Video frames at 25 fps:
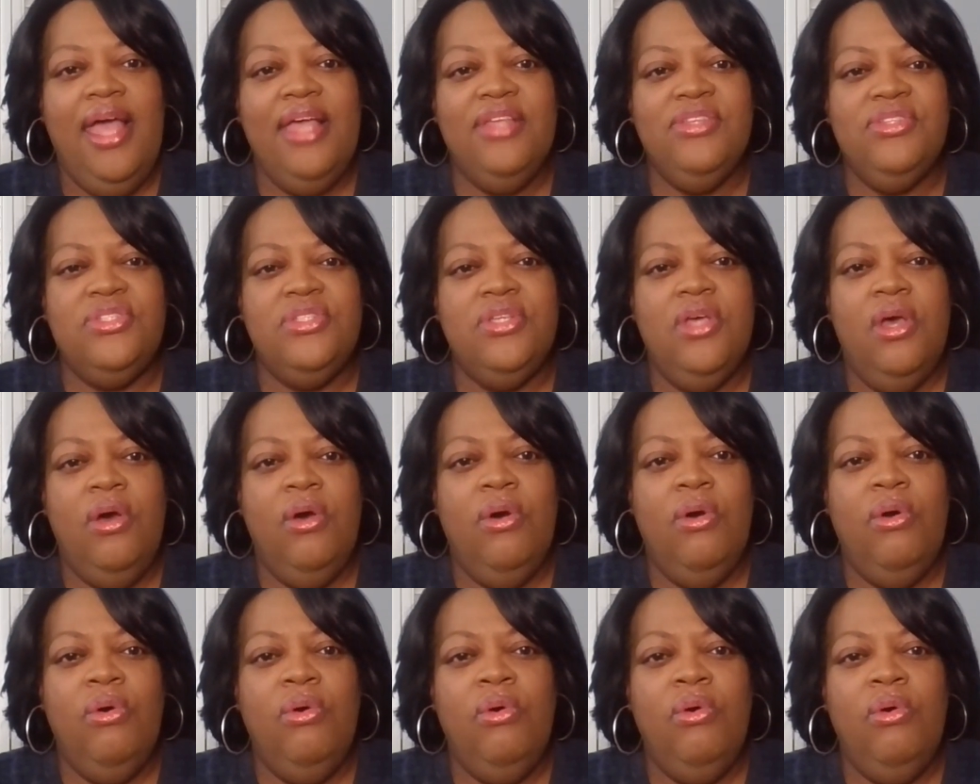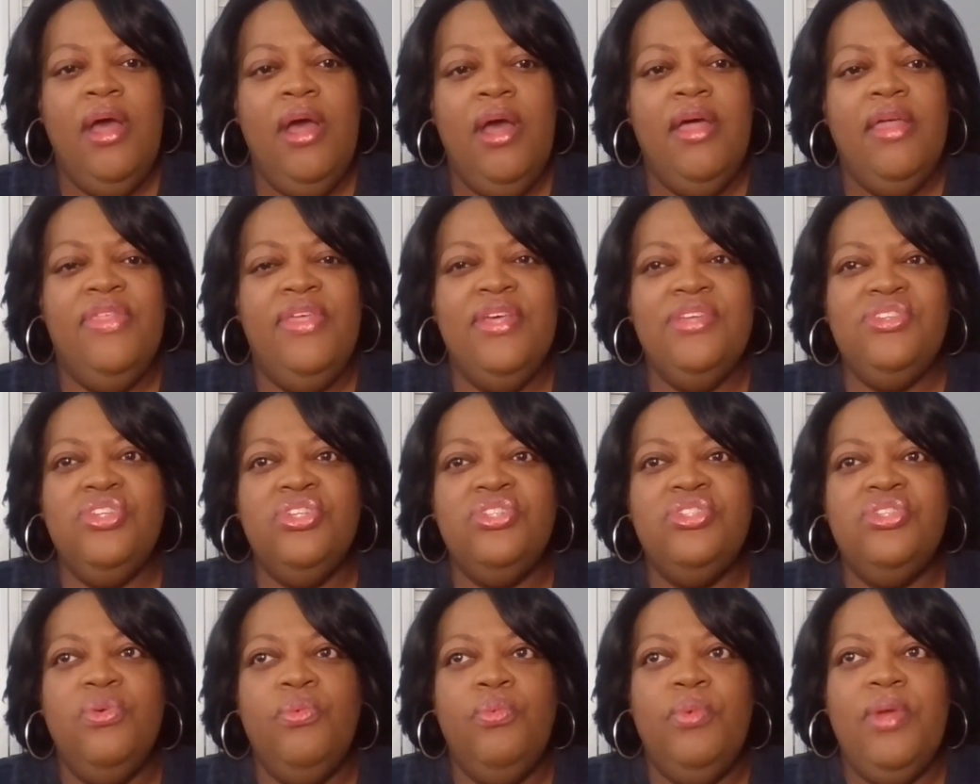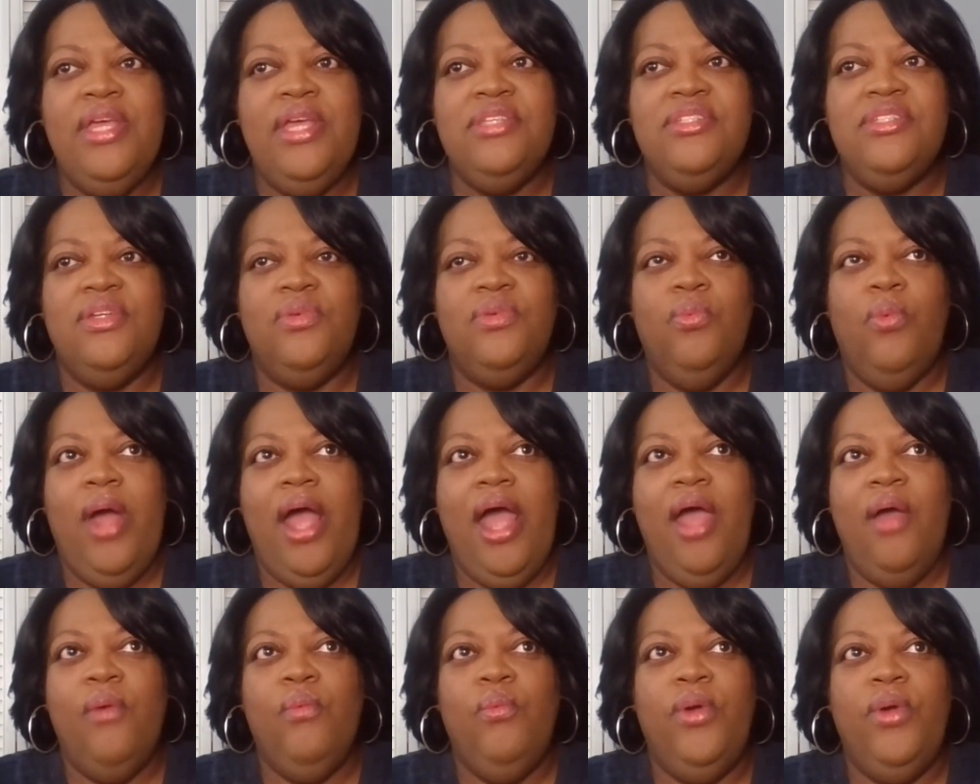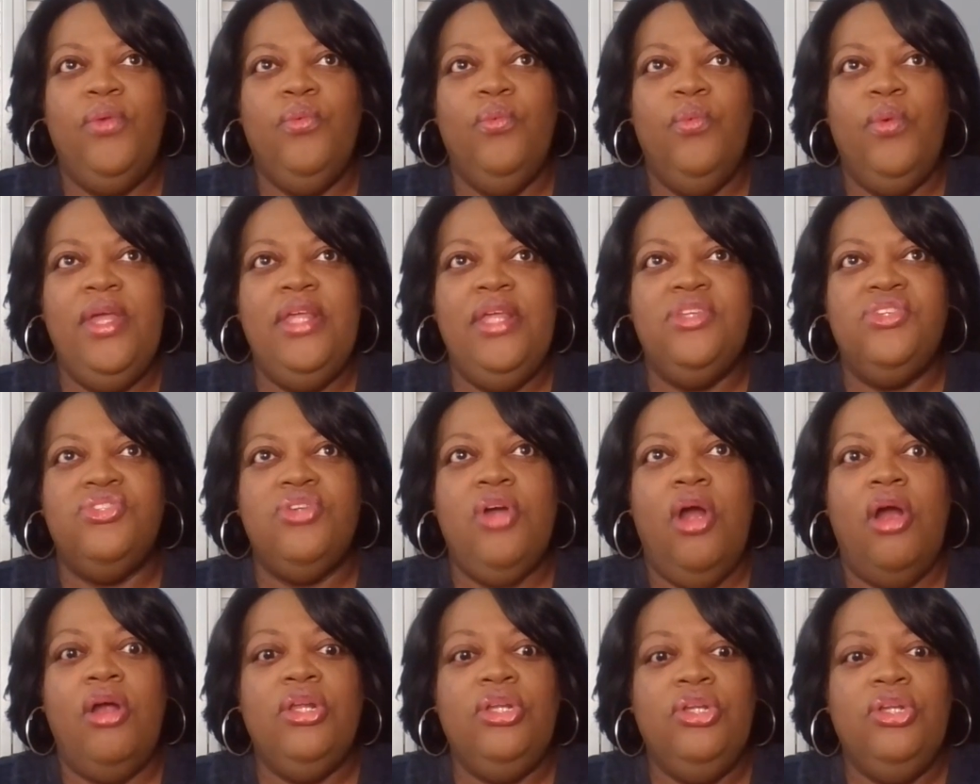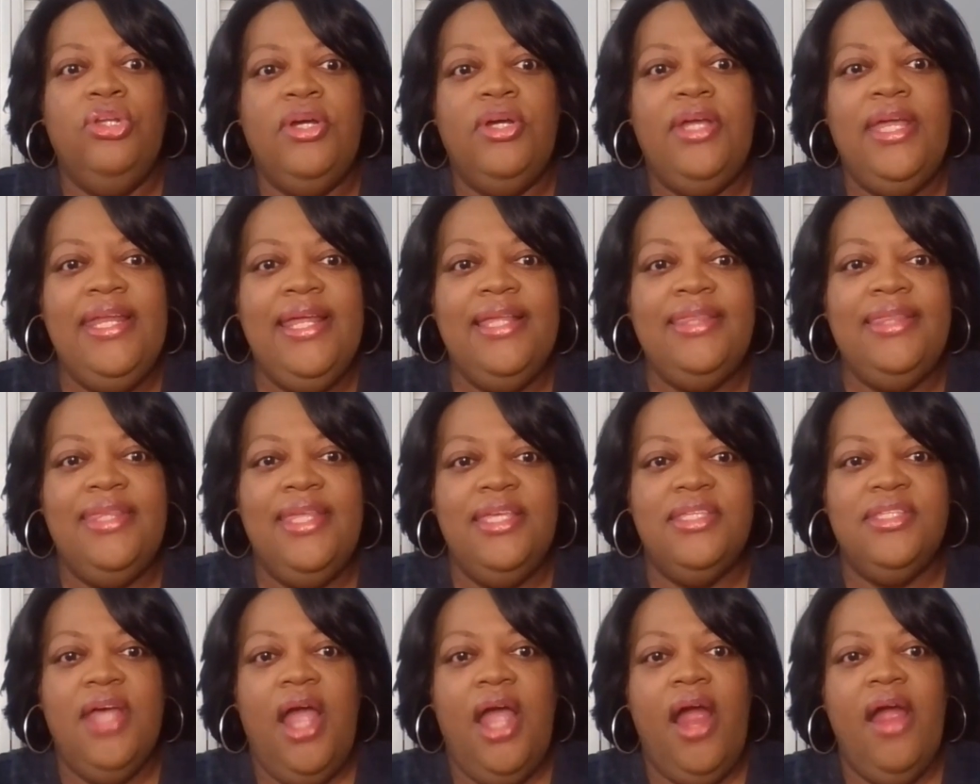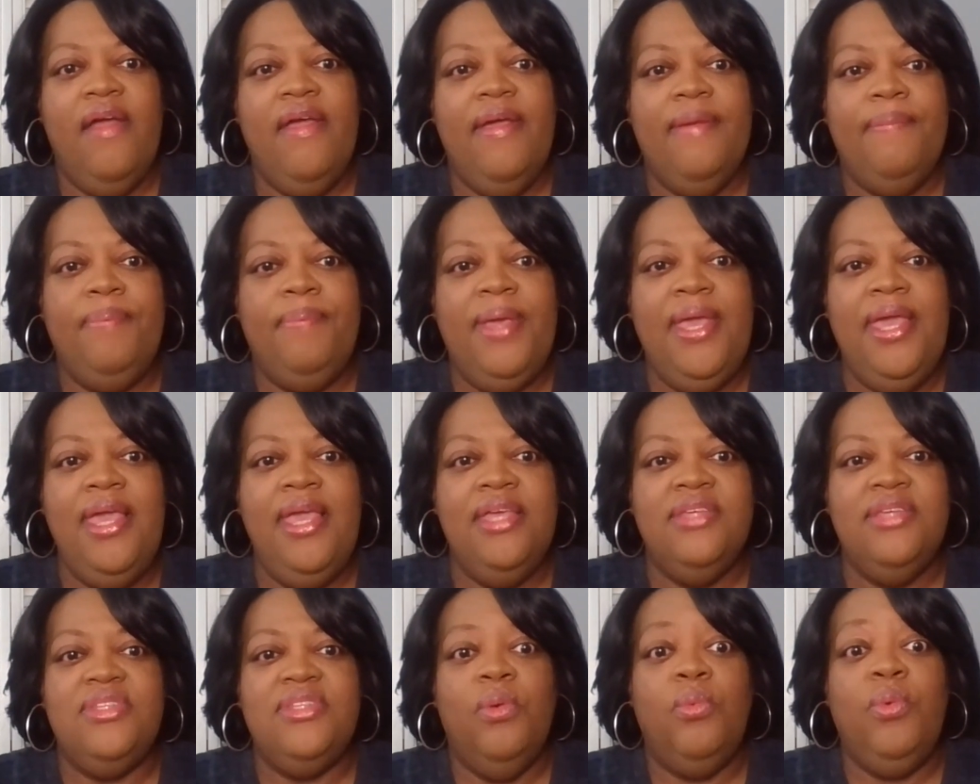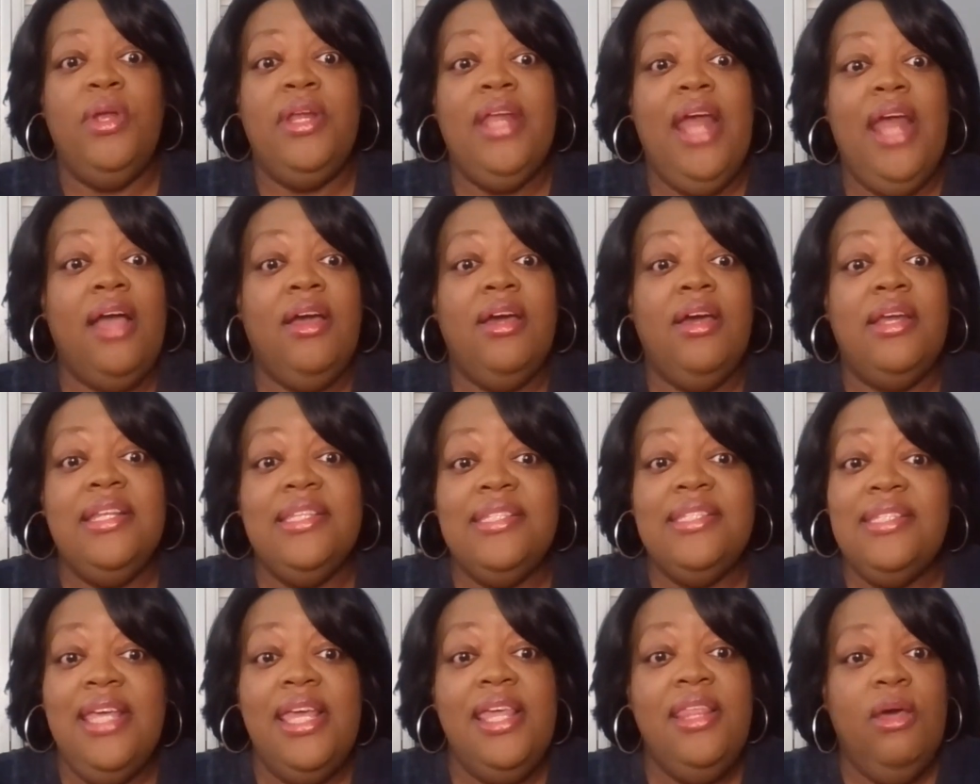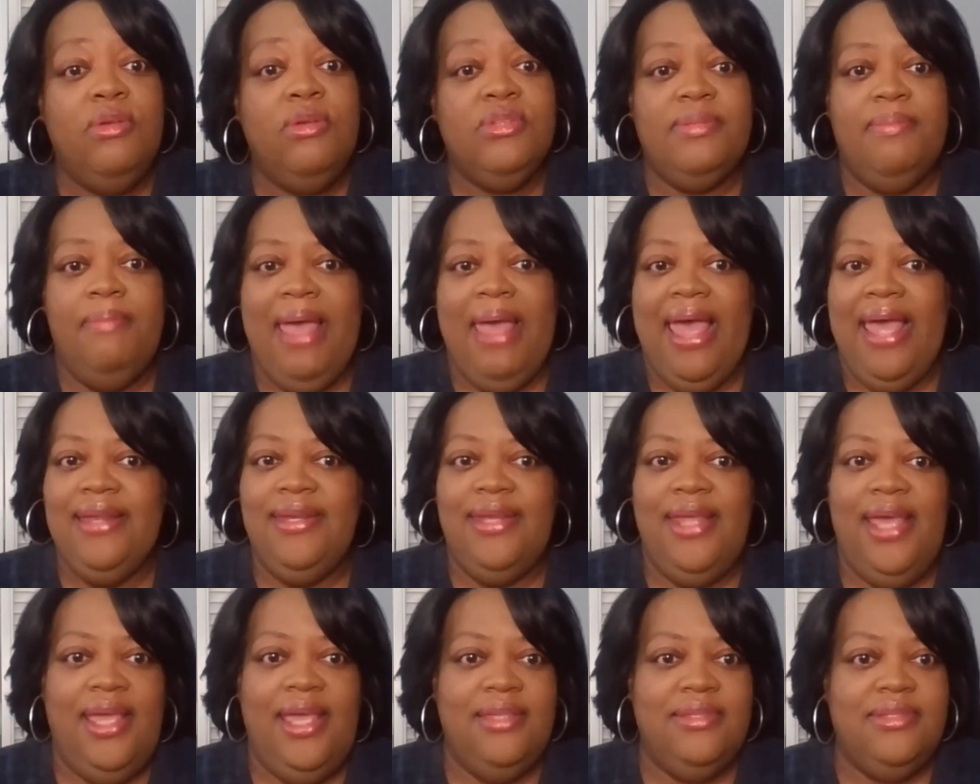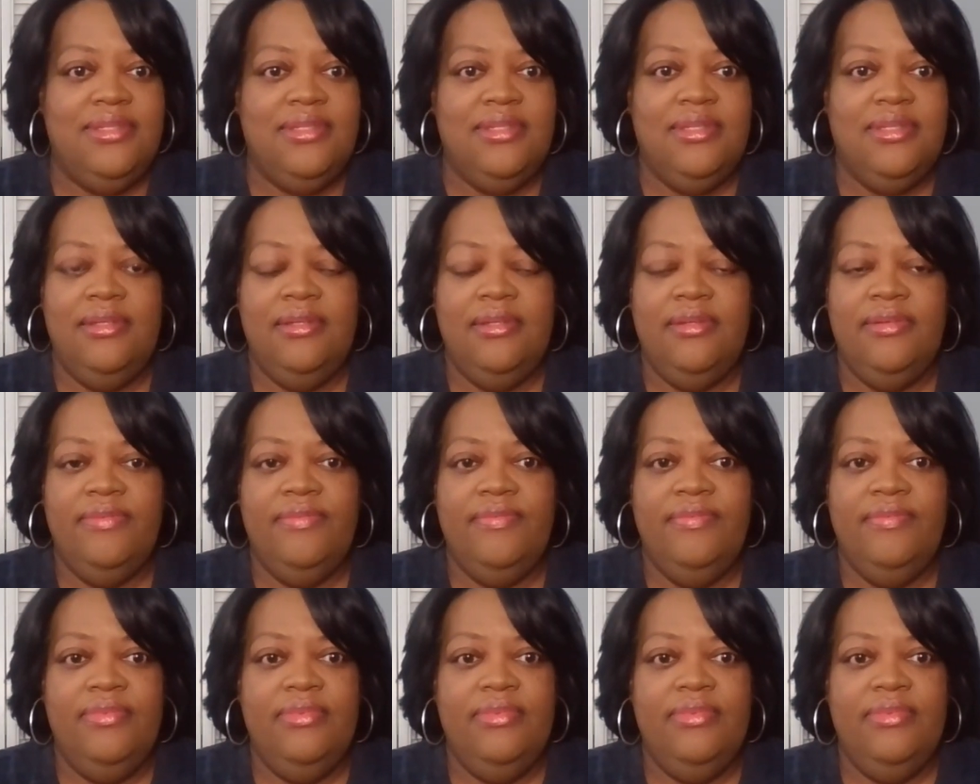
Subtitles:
And so this is the reason why when we start looking at these RFPs, that we're not going to see those mandates